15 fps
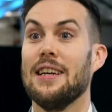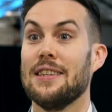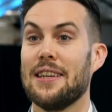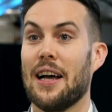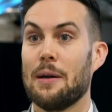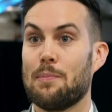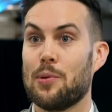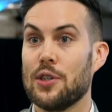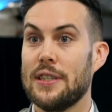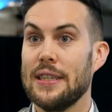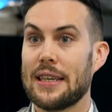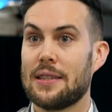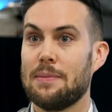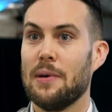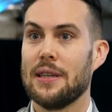So I
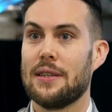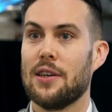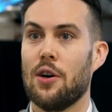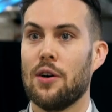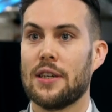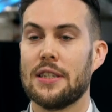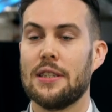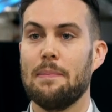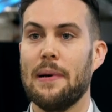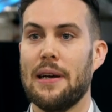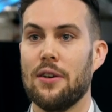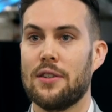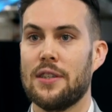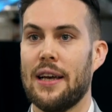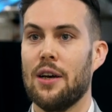predict my talk is
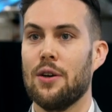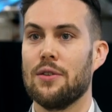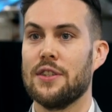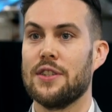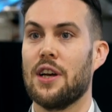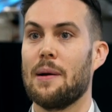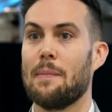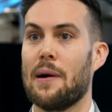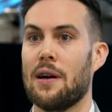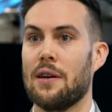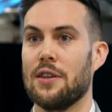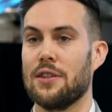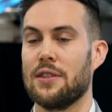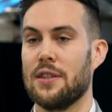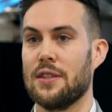about how Design
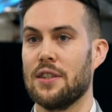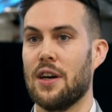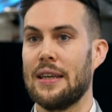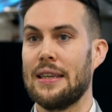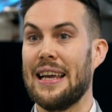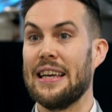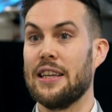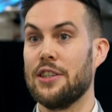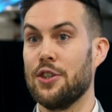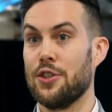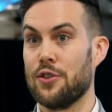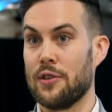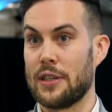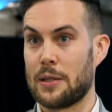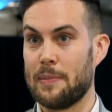Partners design
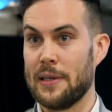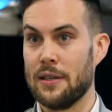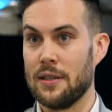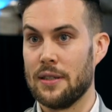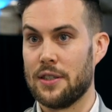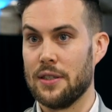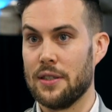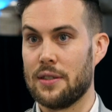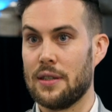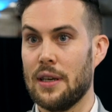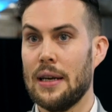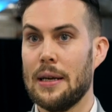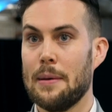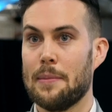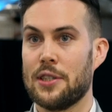end-user experiences,
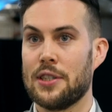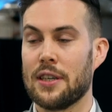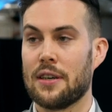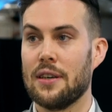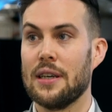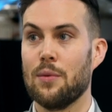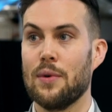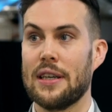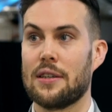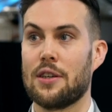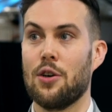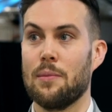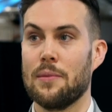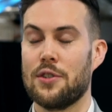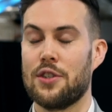particularly when it
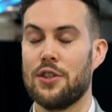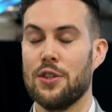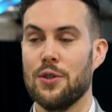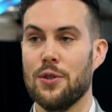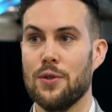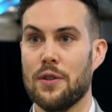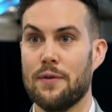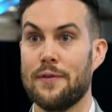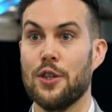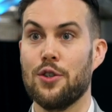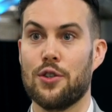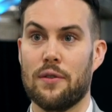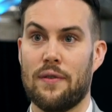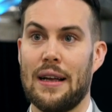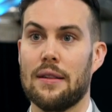comes to the
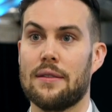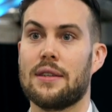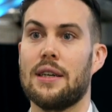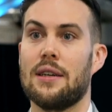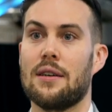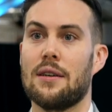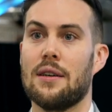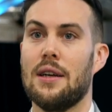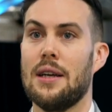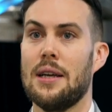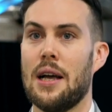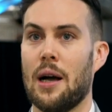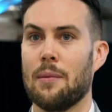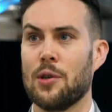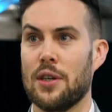future of healthcare.
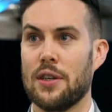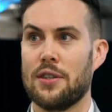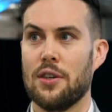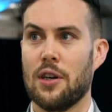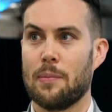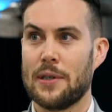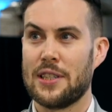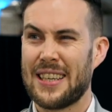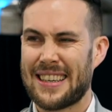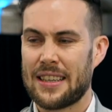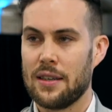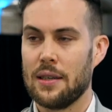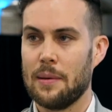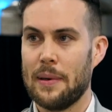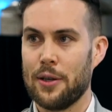I'm going to talk
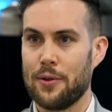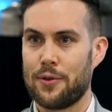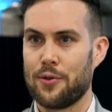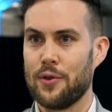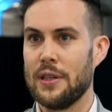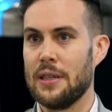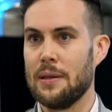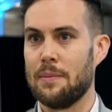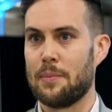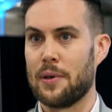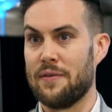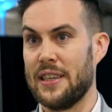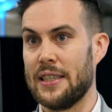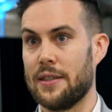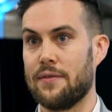particularly about three
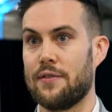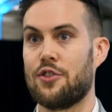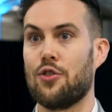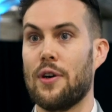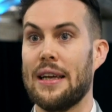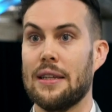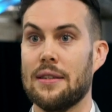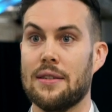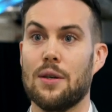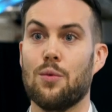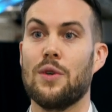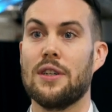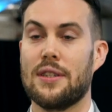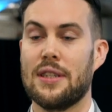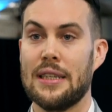pervasive trends that
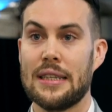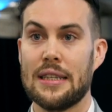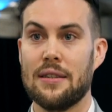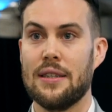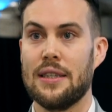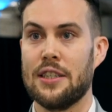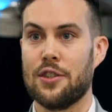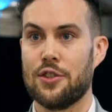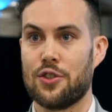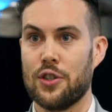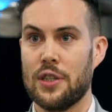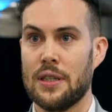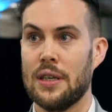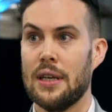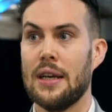we're seeing in the
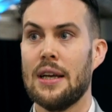industry